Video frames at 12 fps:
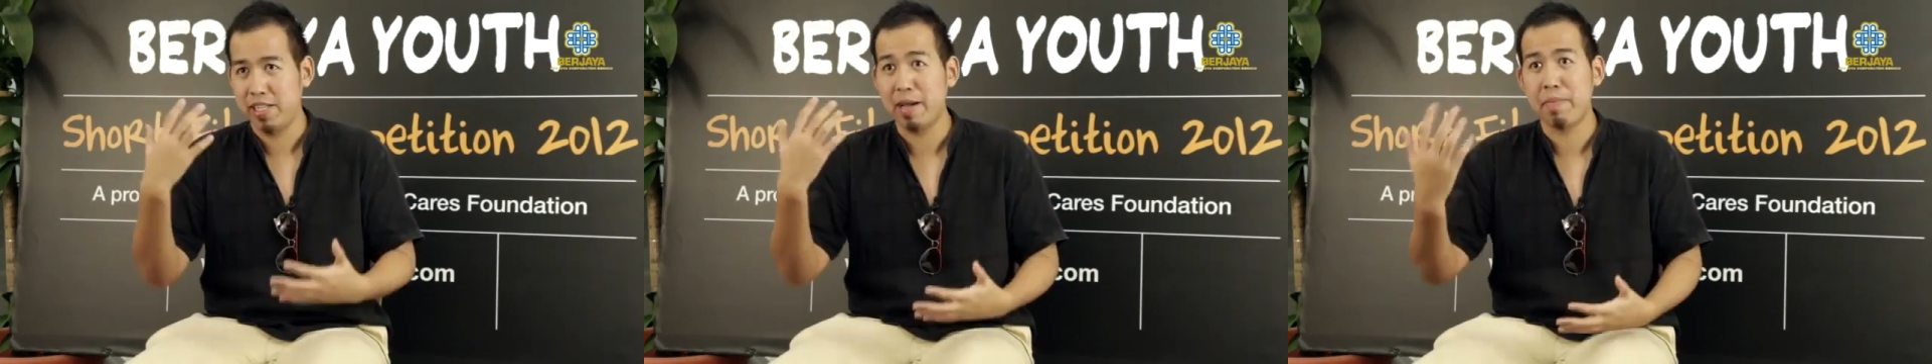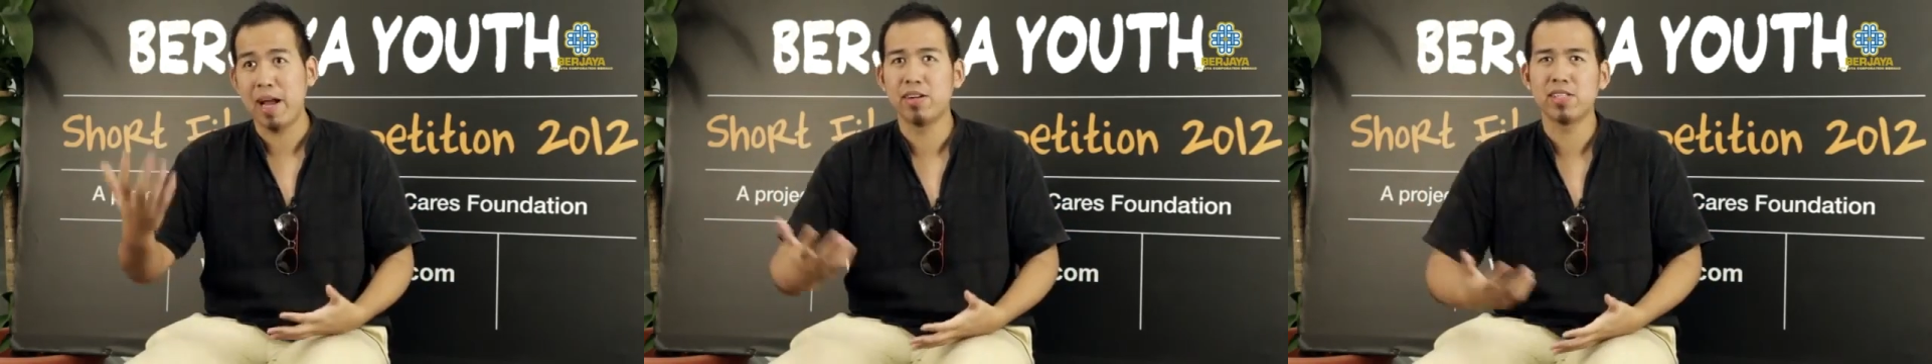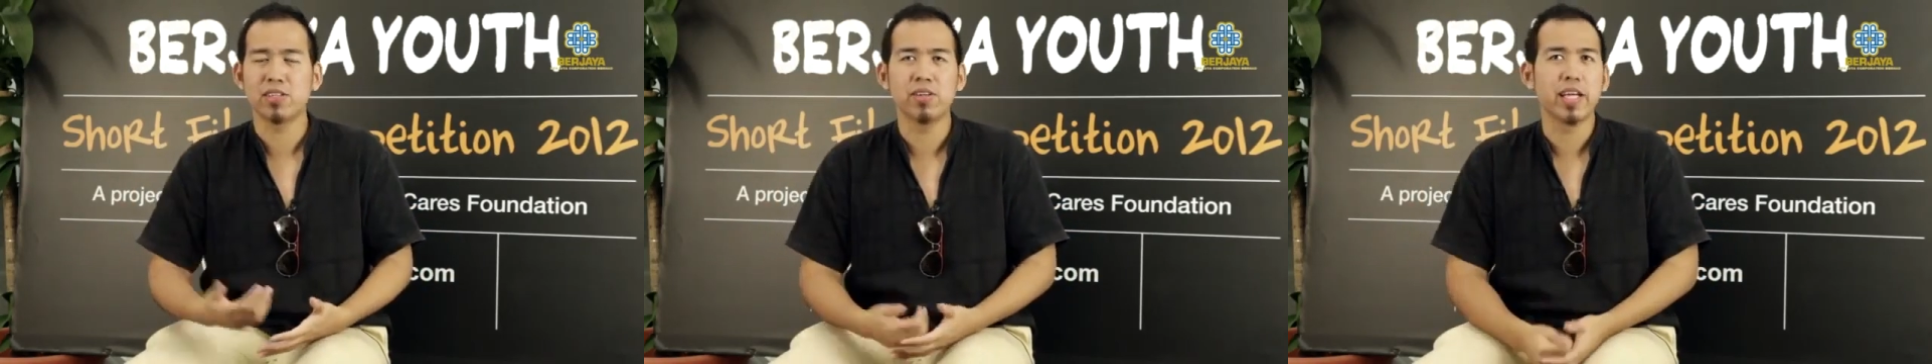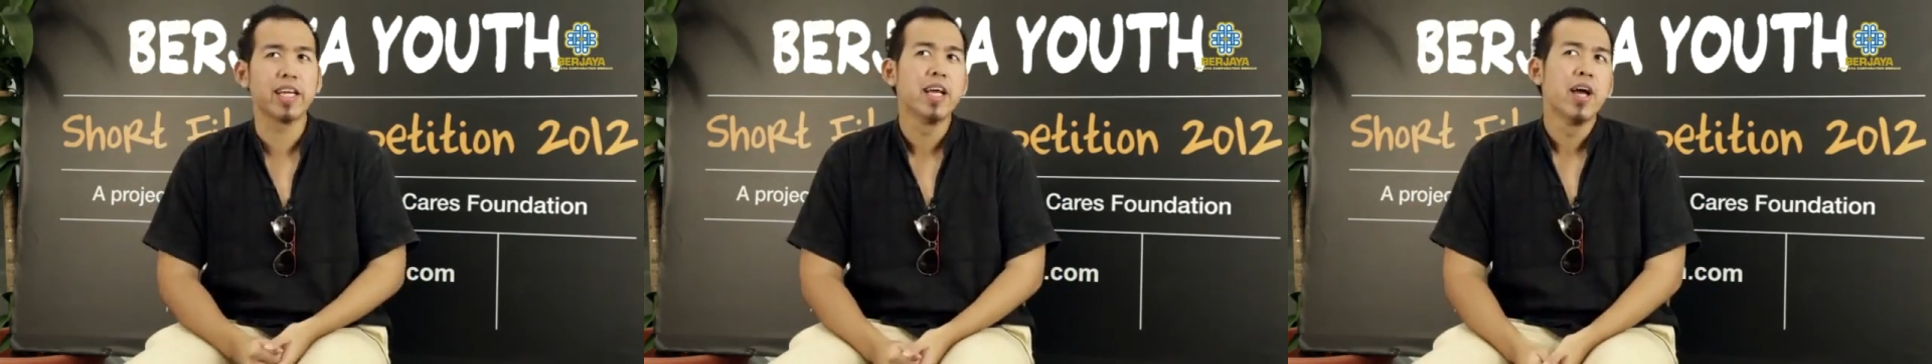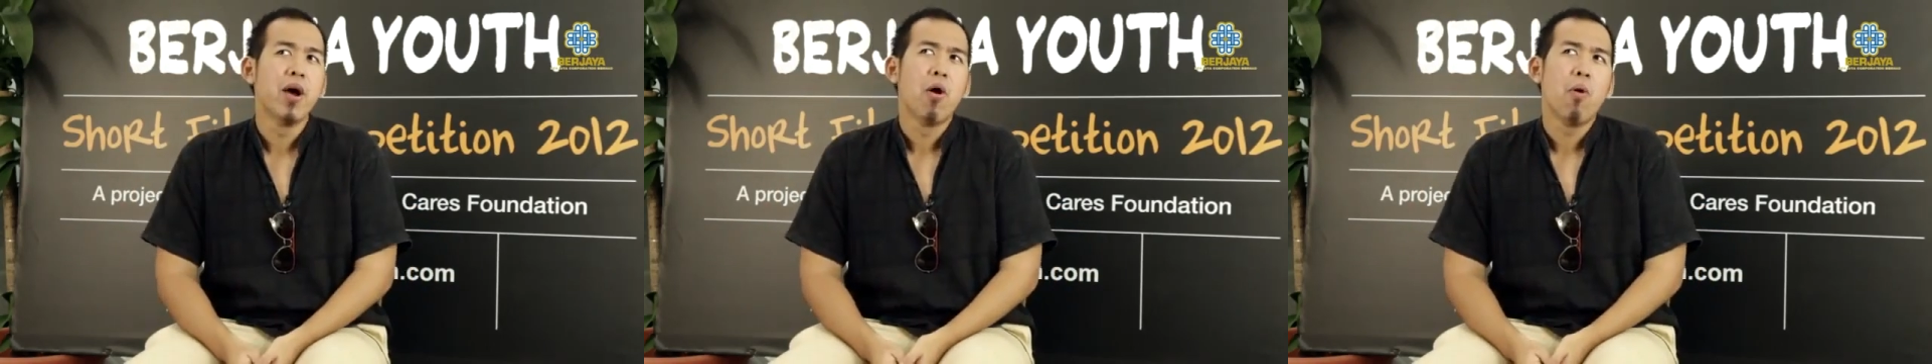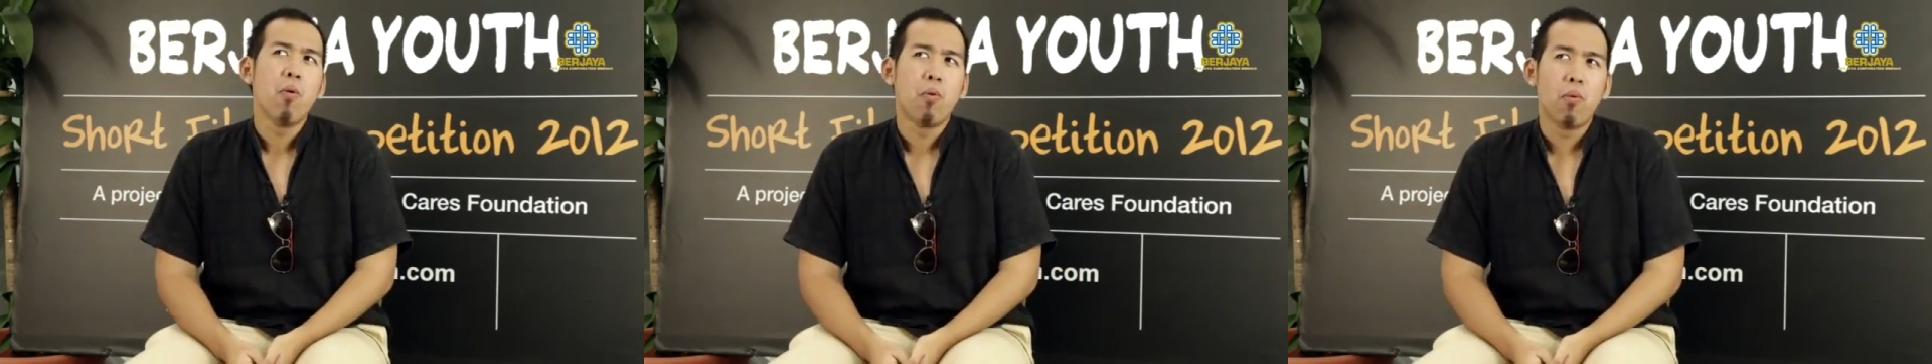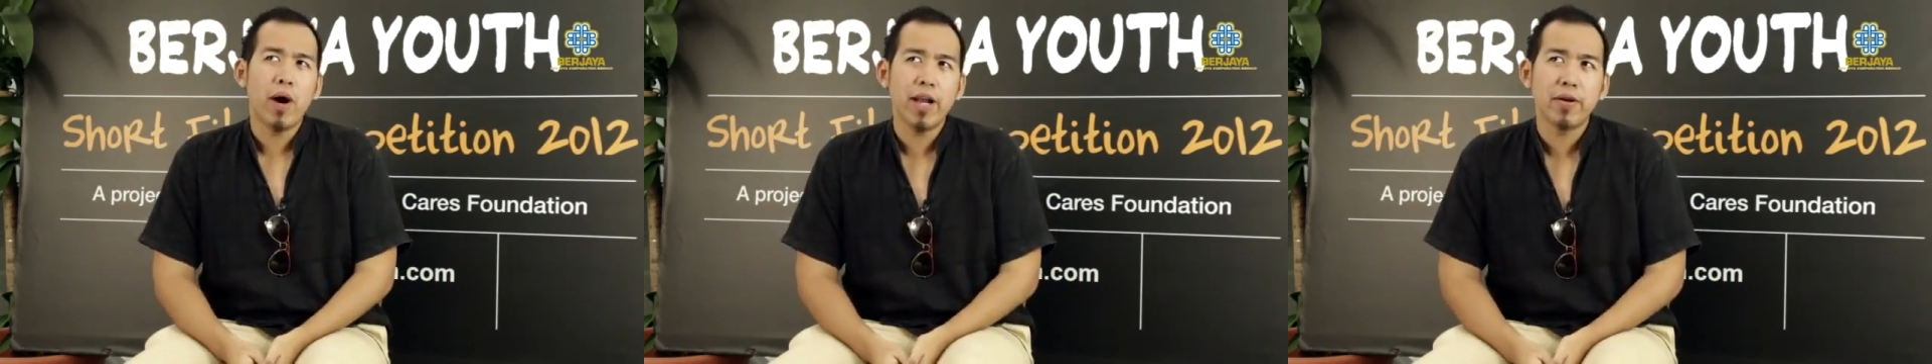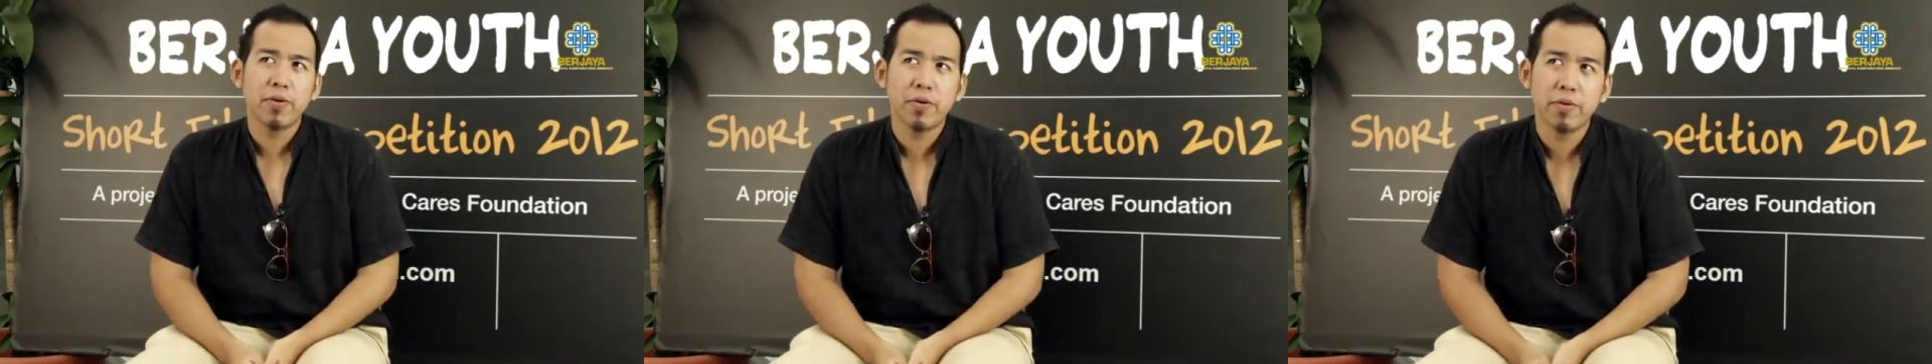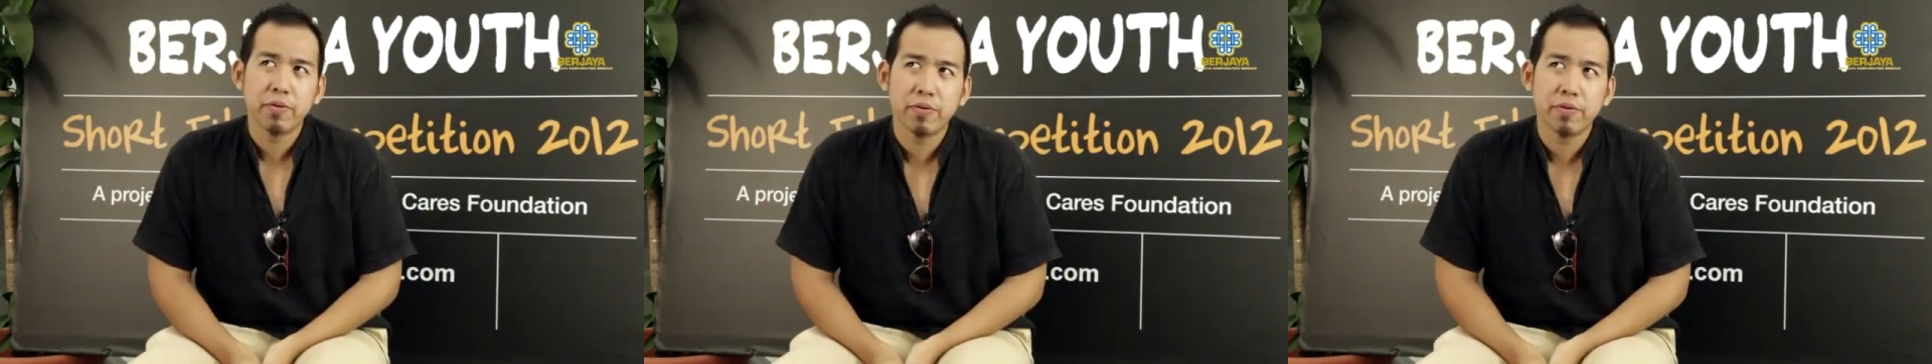their parents and go like, what,